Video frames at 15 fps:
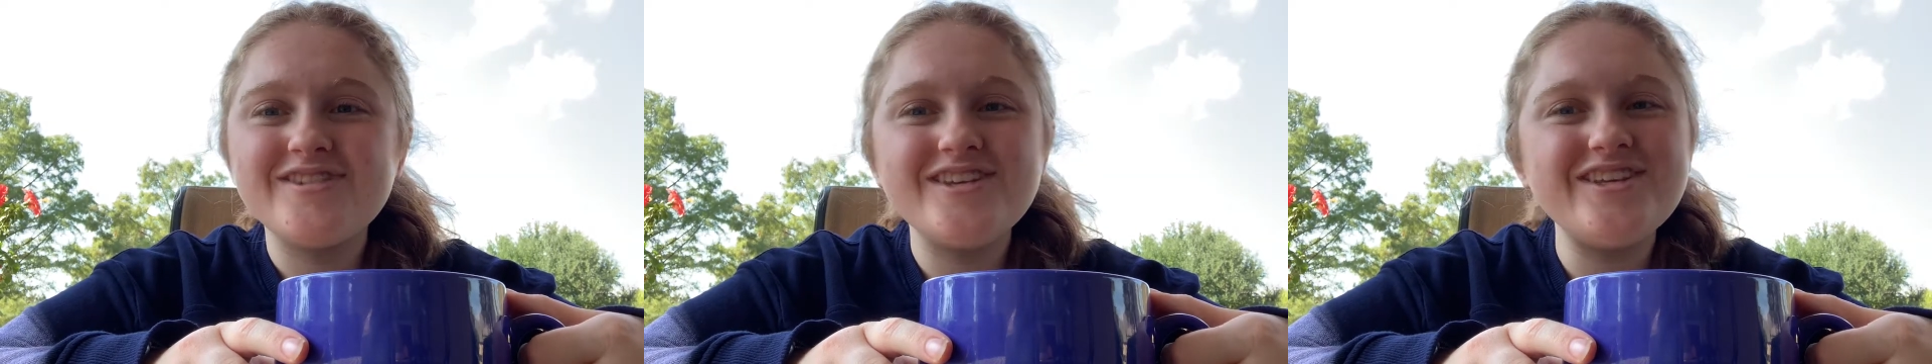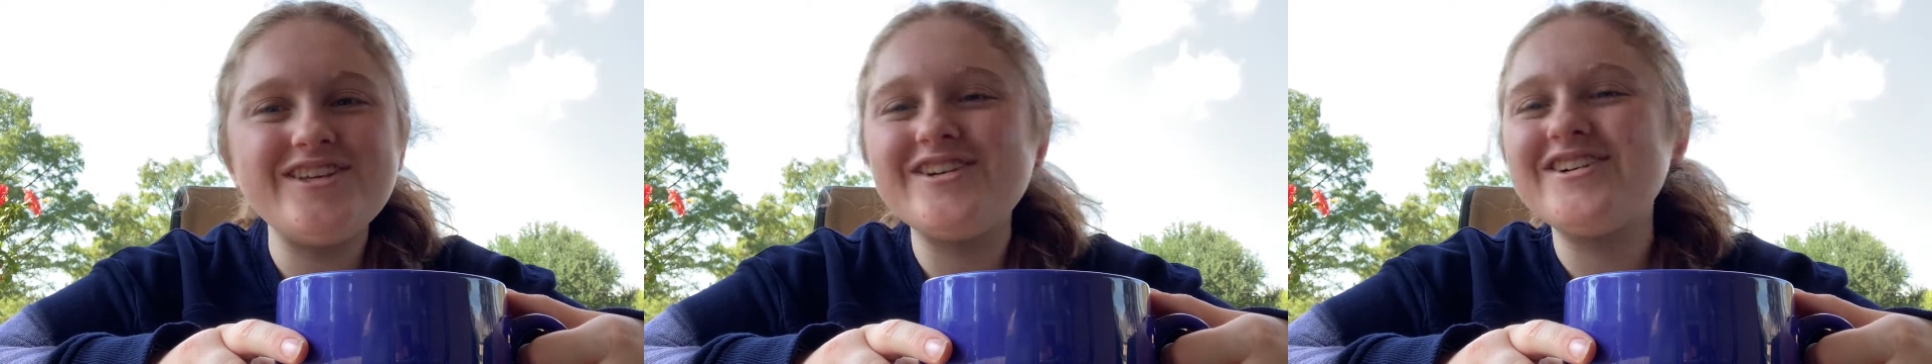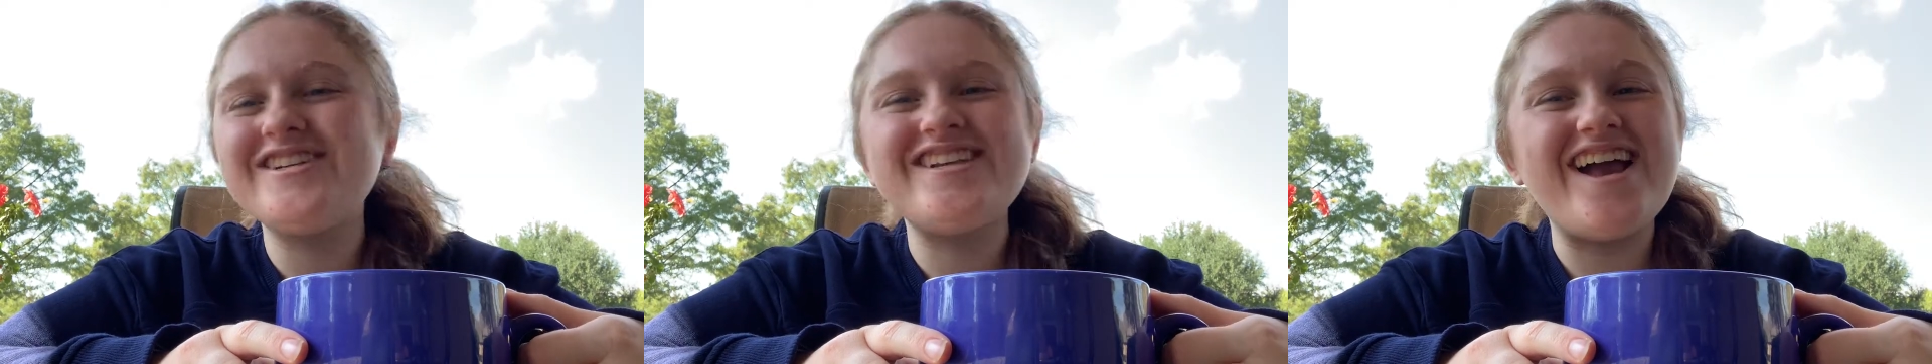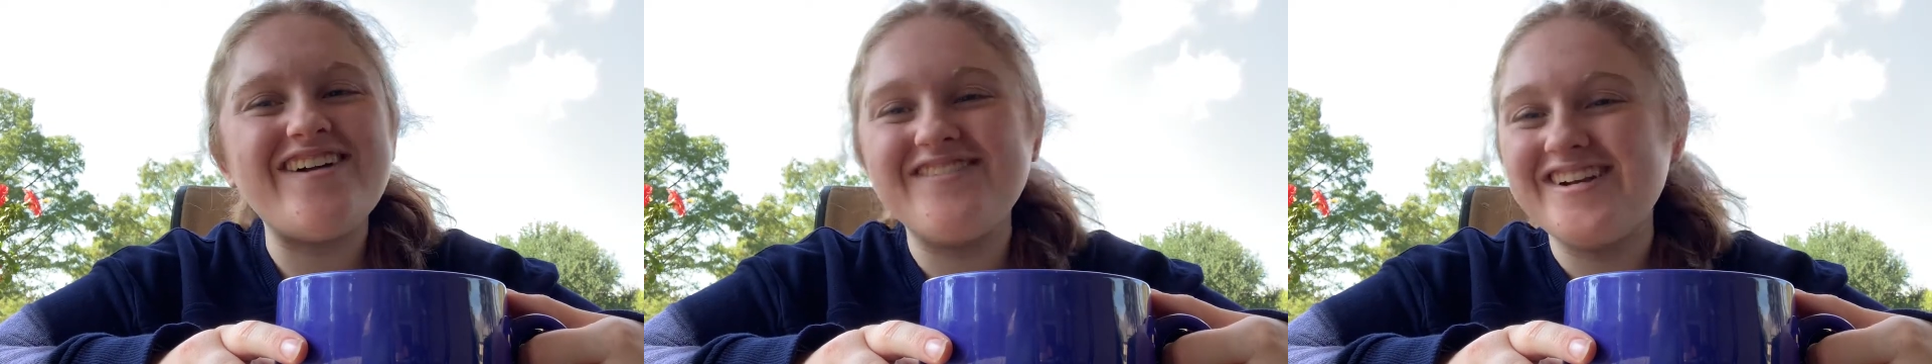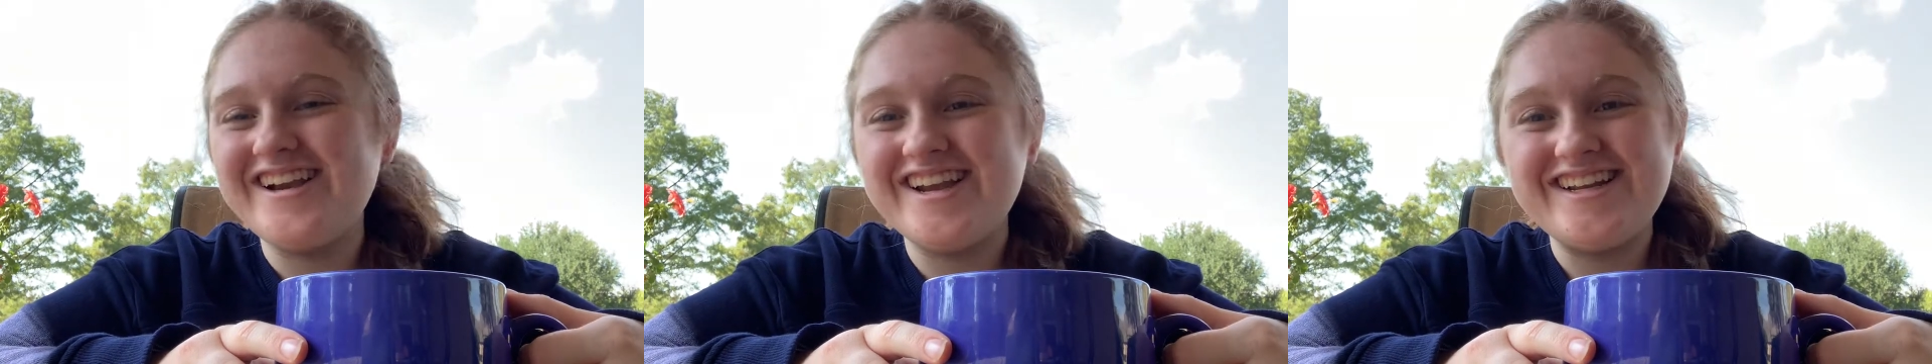You're
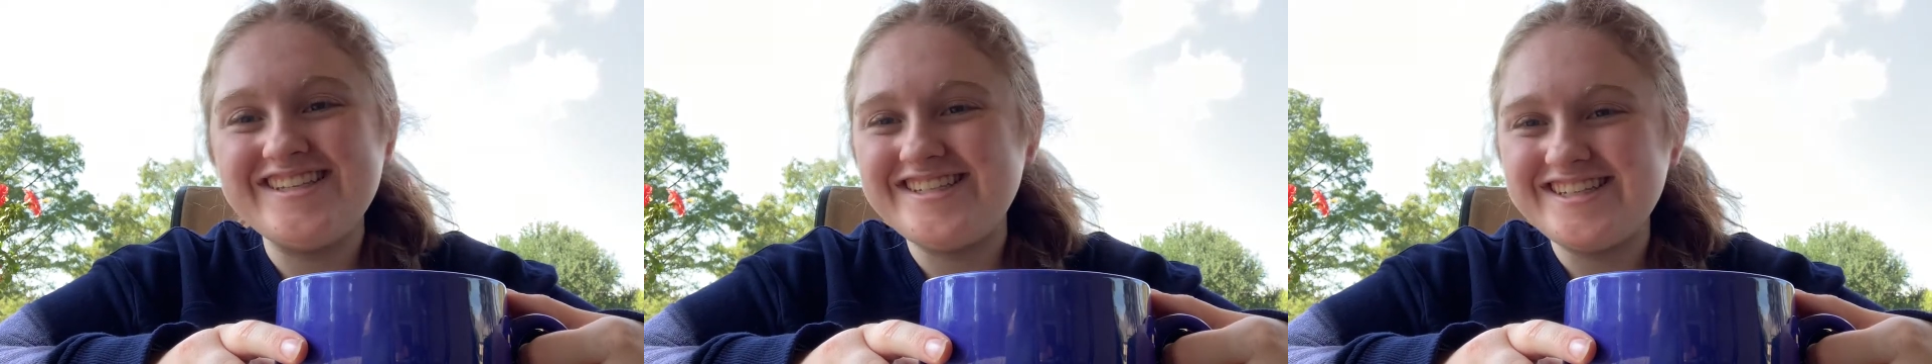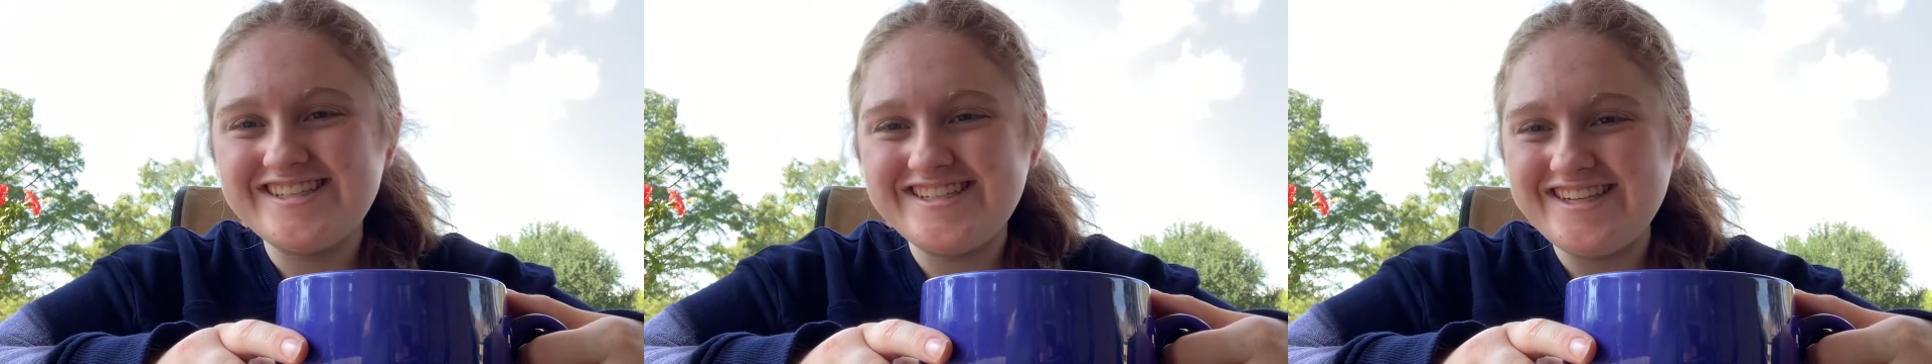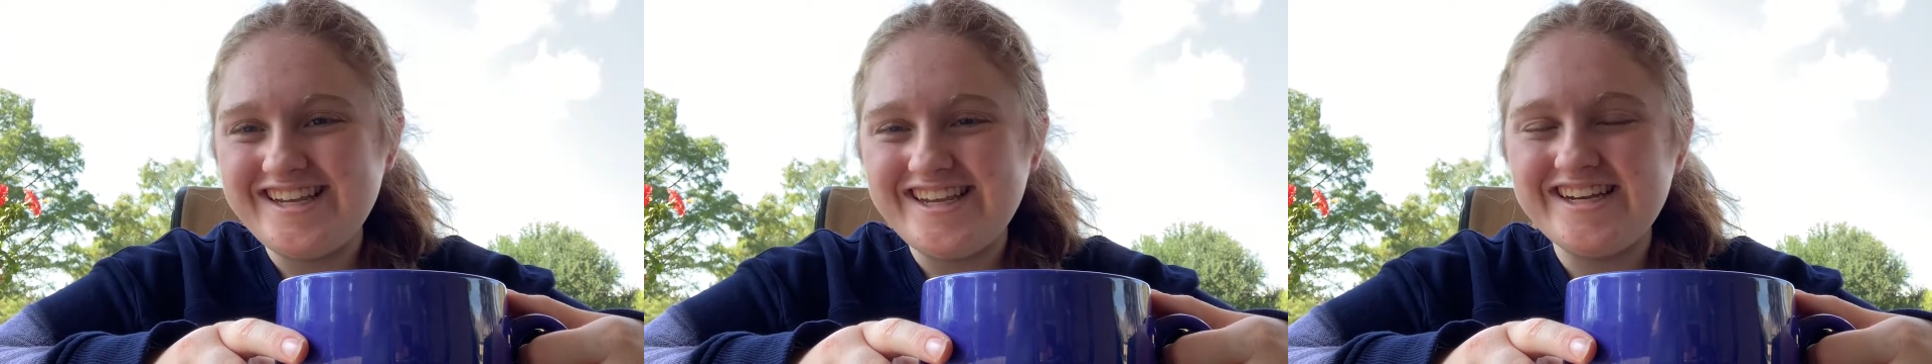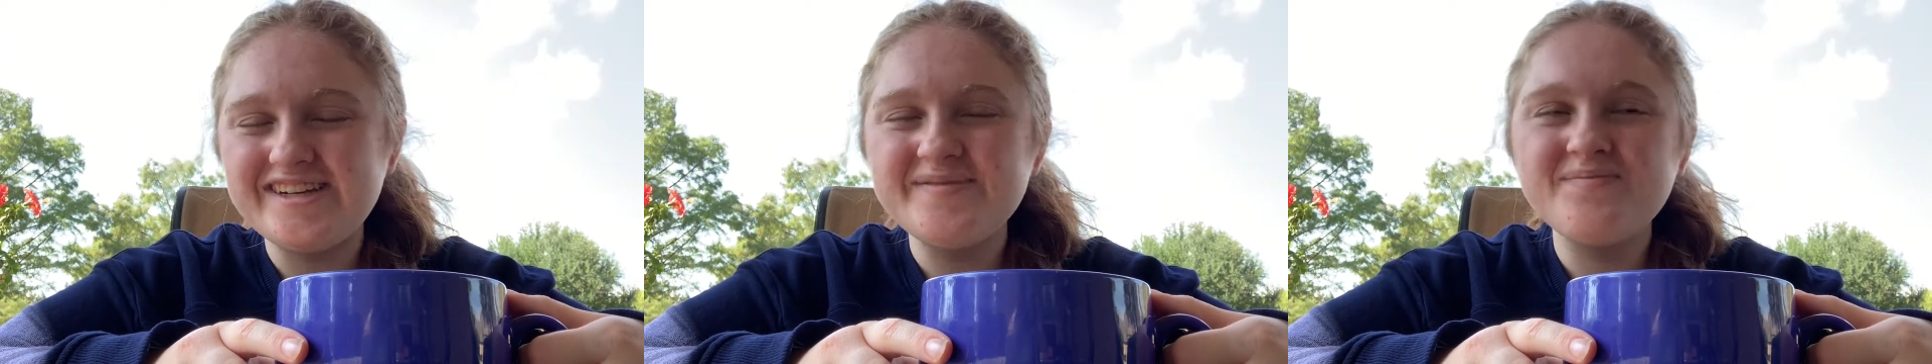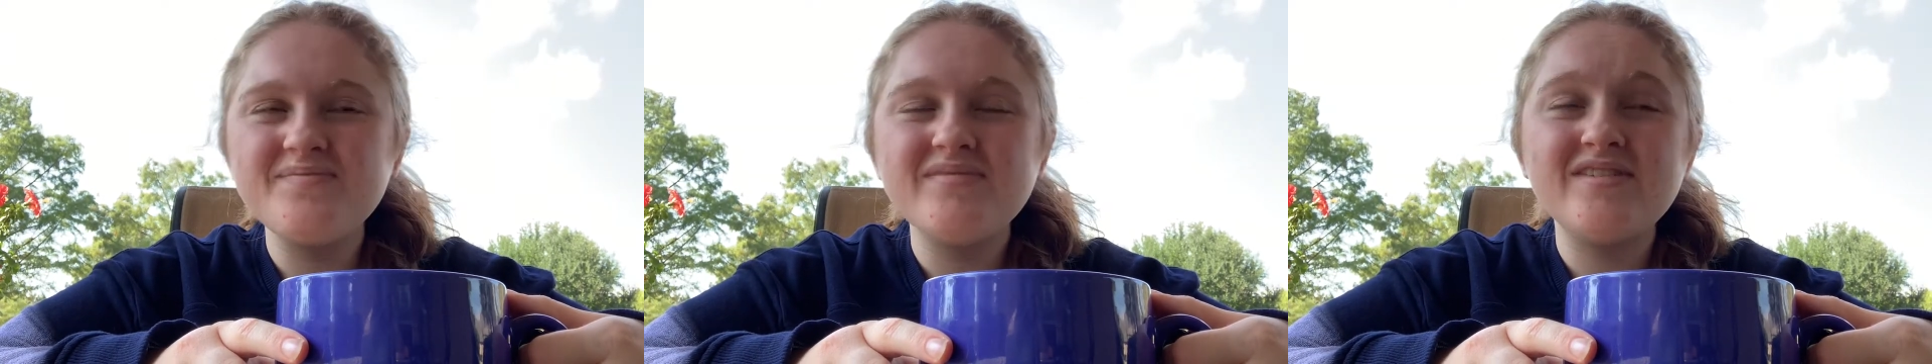never gonna succeed.
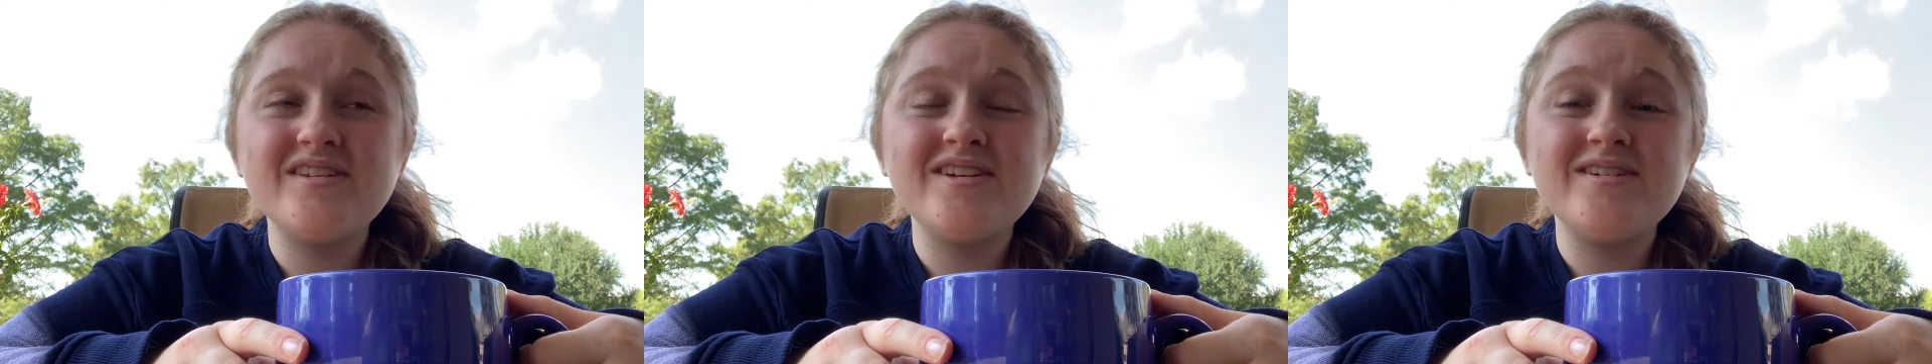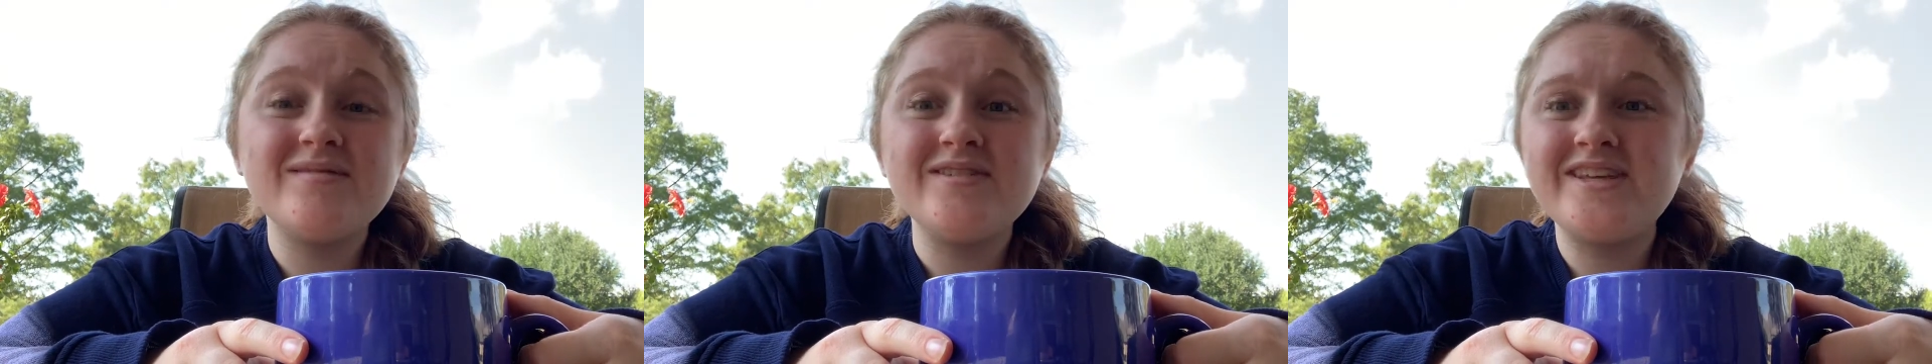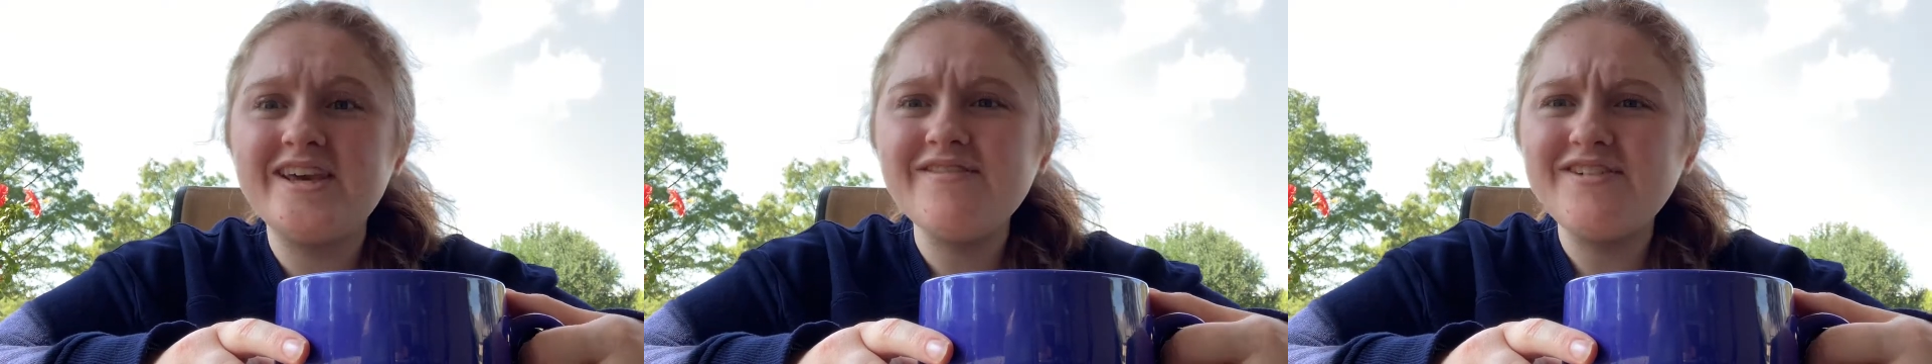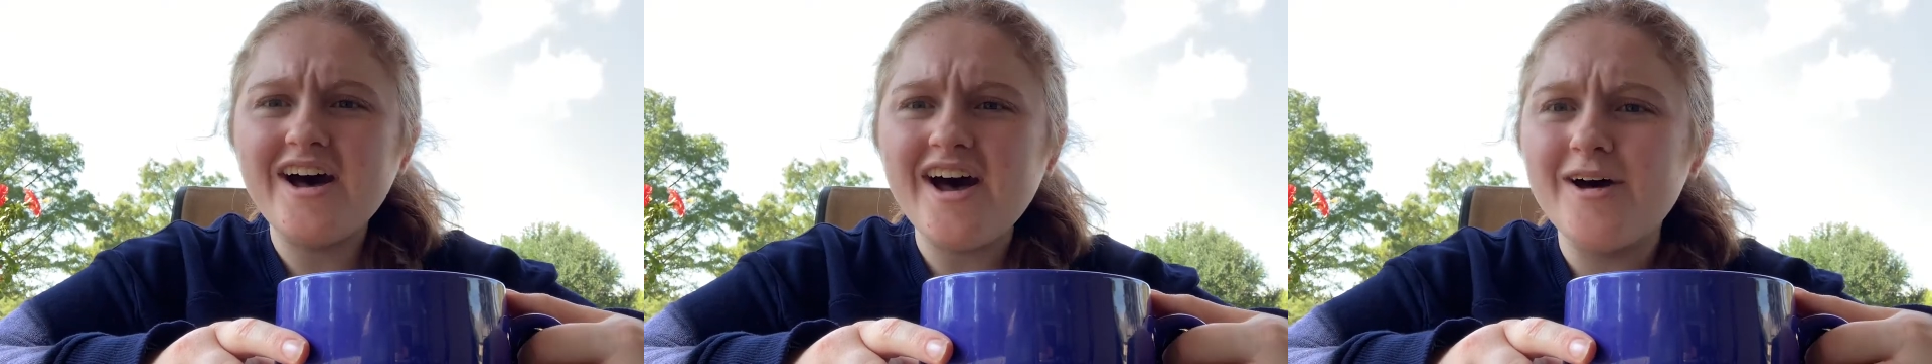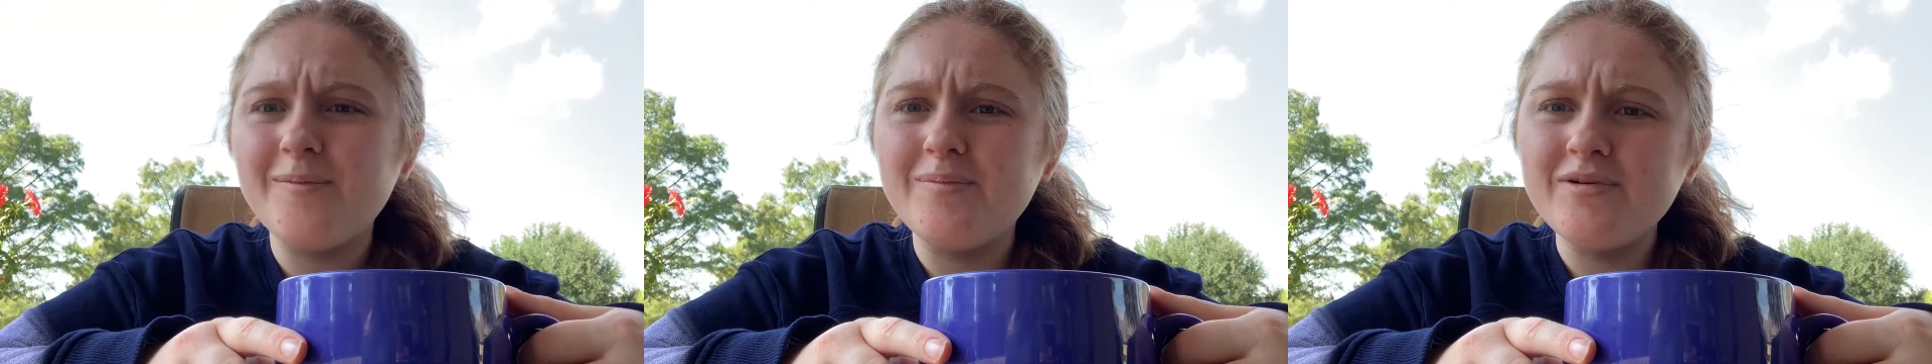Give up.